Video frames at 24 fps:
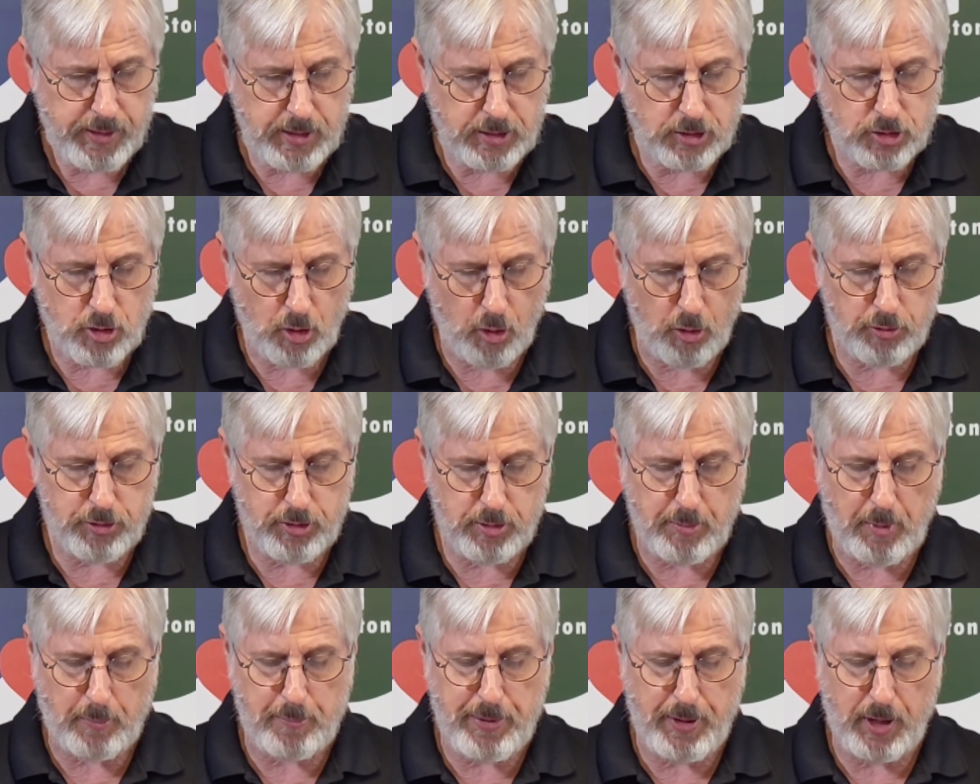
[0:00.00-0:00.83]
He told
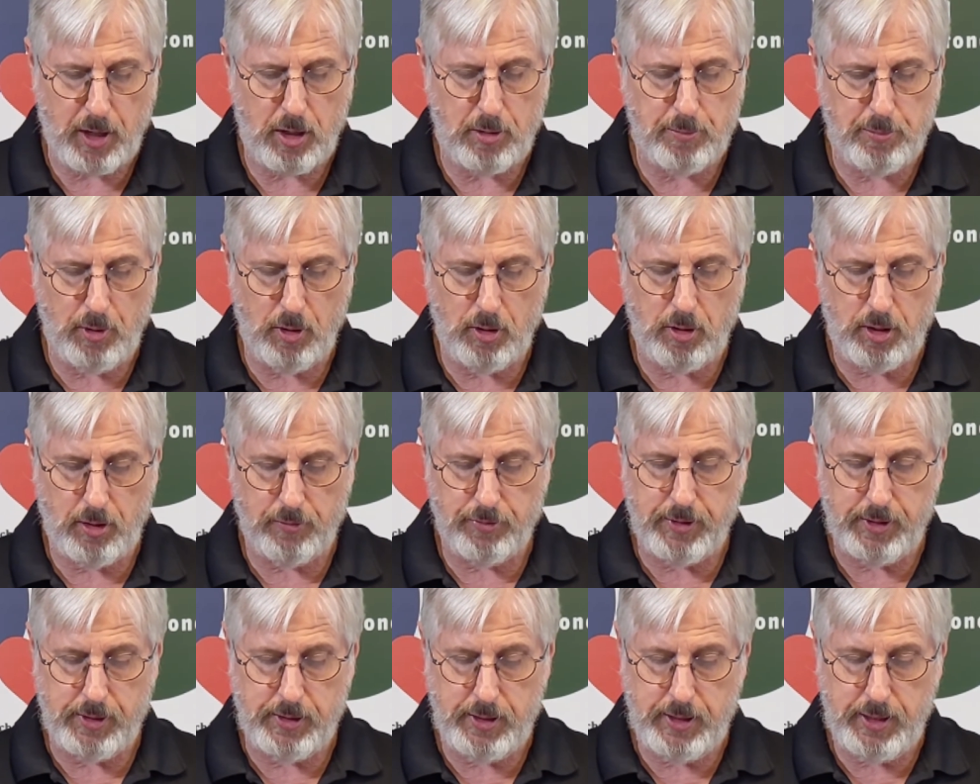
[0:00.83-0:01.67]
them a parable
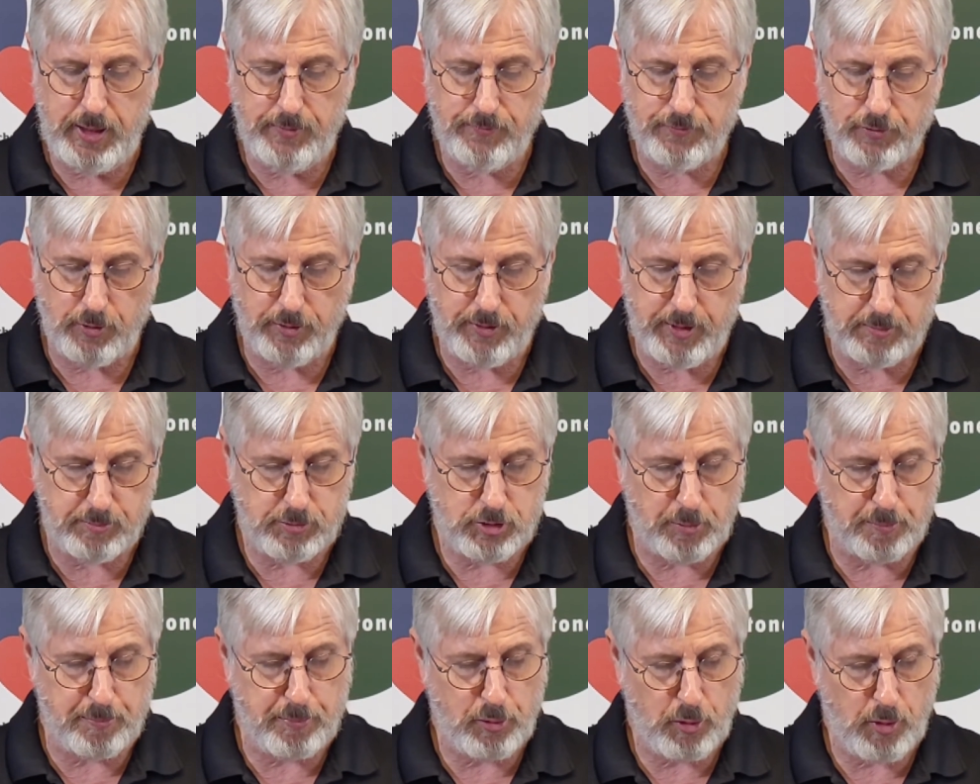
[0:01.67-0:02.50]
of the need for them
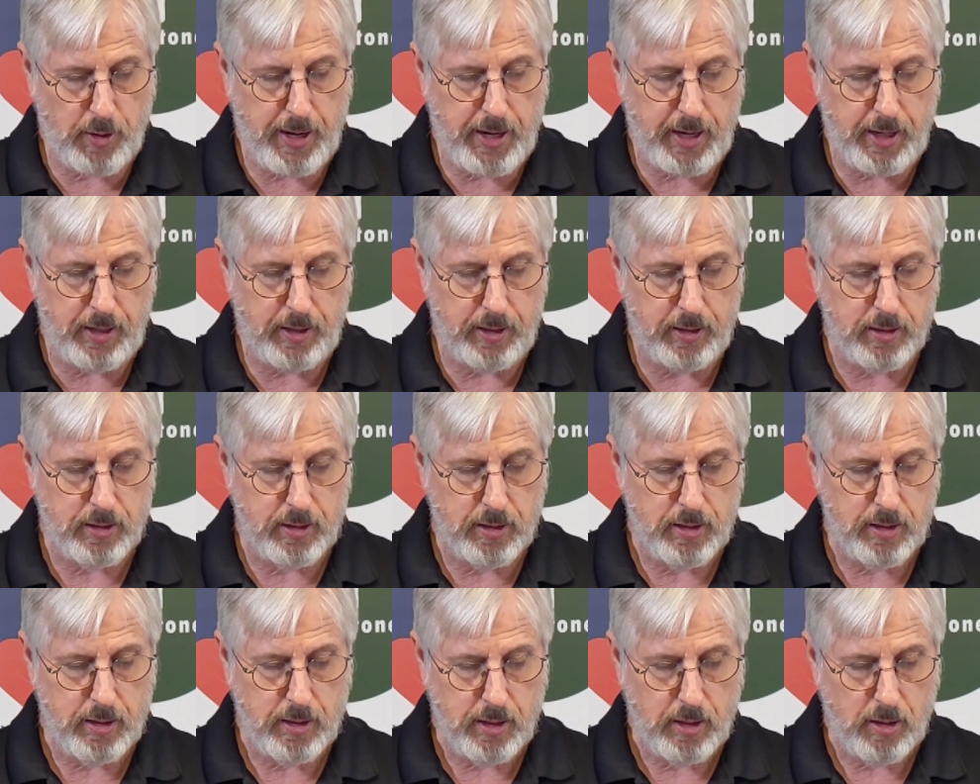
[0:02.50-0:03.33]
to pray
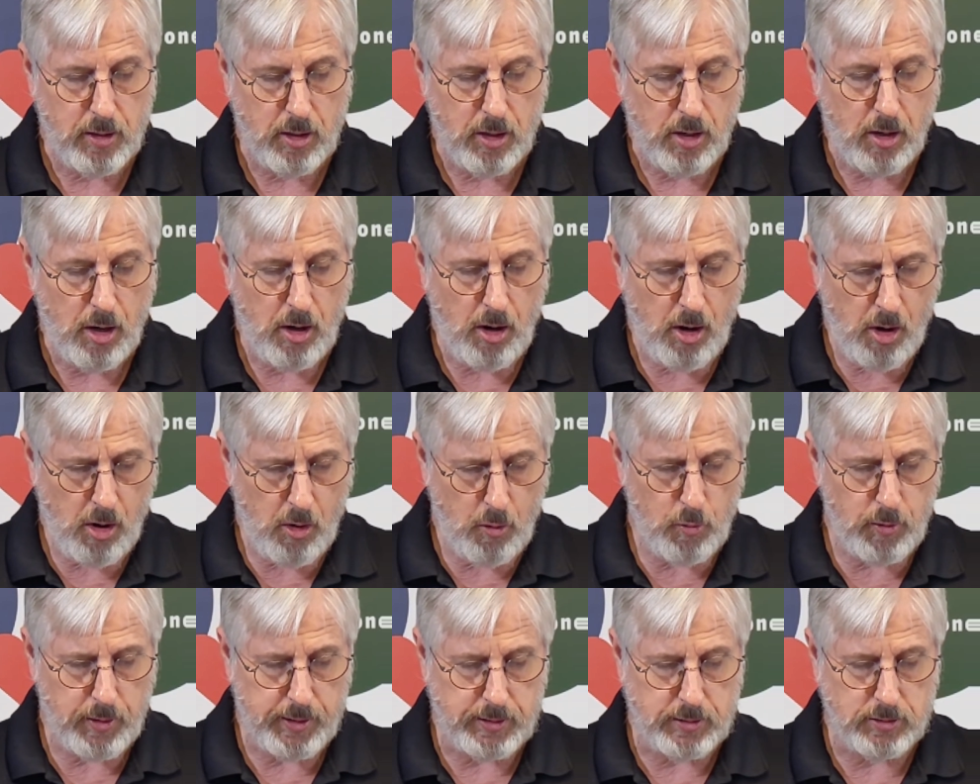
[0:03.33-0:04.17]

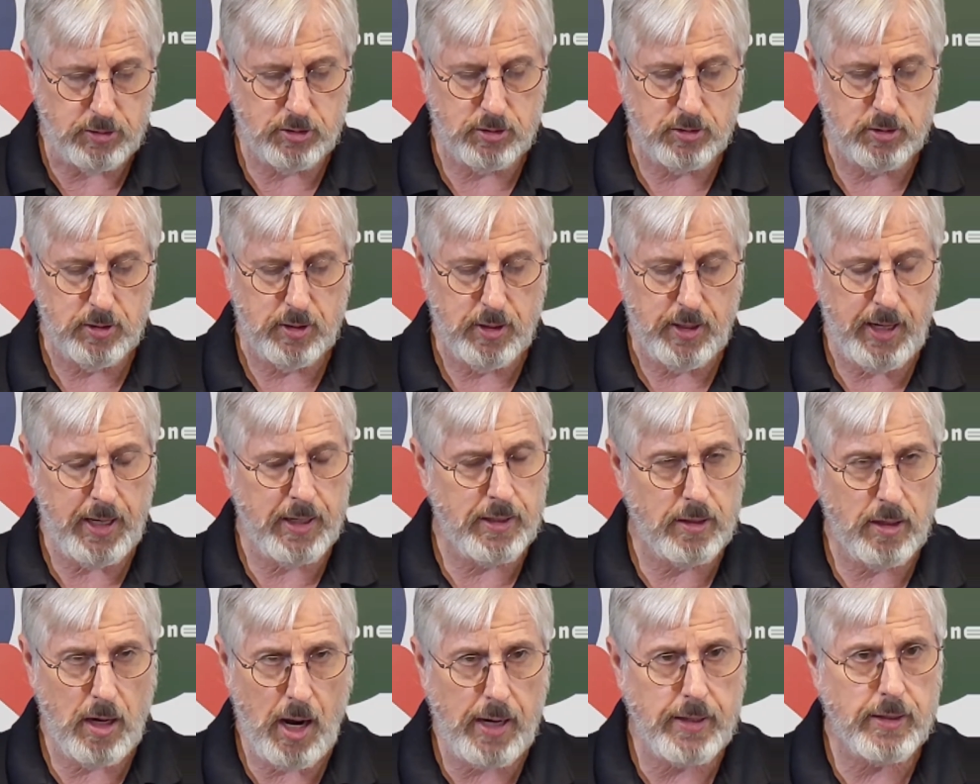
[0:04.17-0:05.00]
always
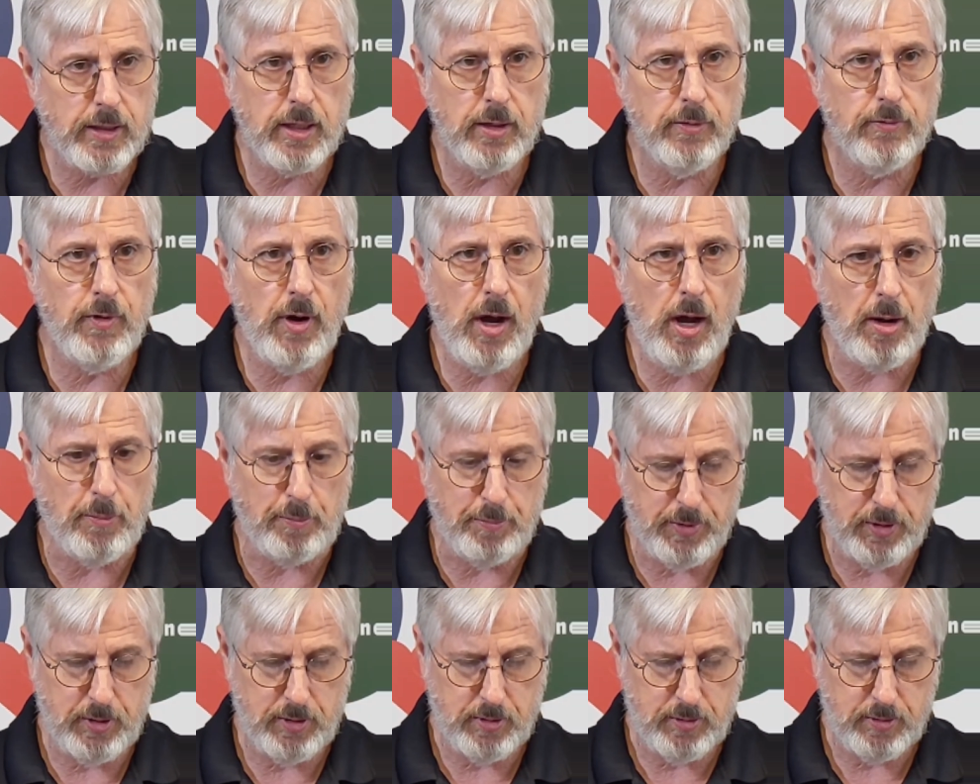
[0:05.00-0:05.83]
and not give
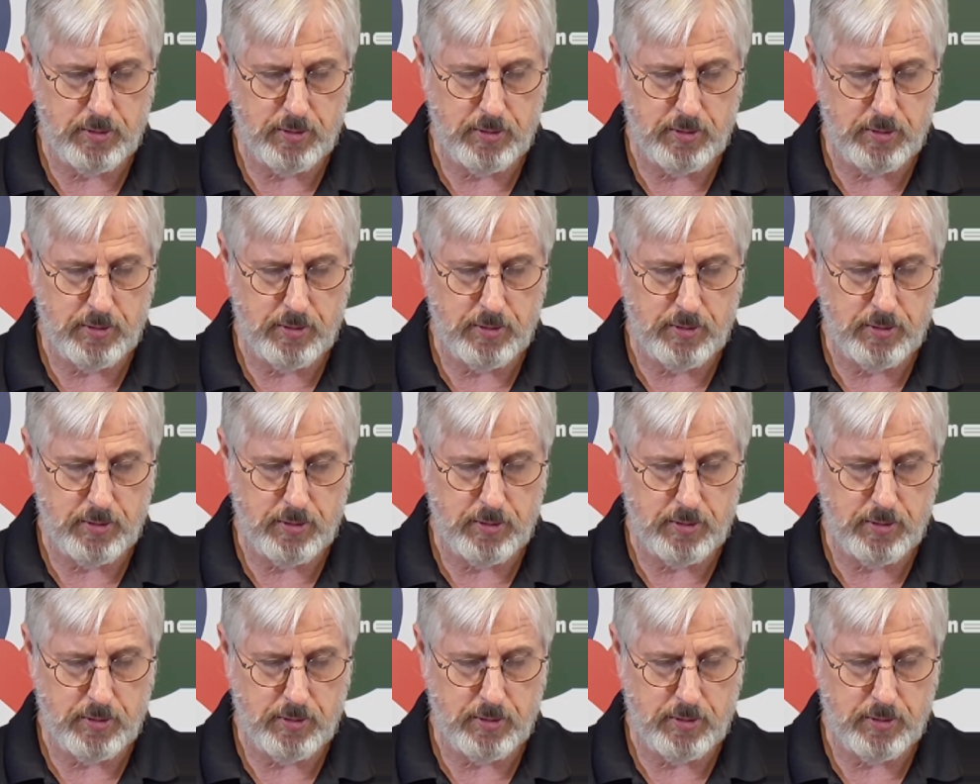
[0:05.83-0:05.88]
up.